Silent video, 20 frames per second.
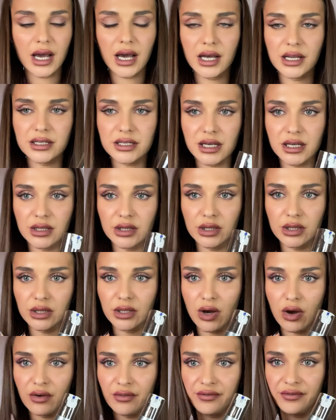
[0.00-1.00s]
and I
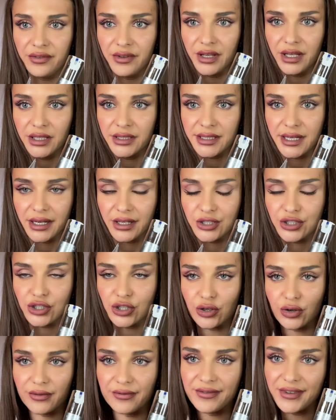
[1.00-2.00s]
love the
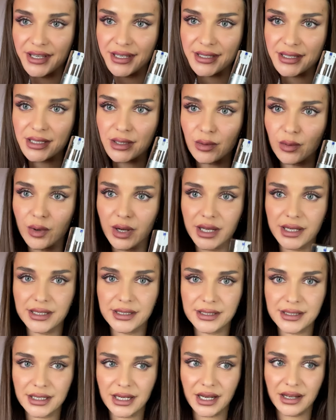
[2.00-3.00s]
texture of this when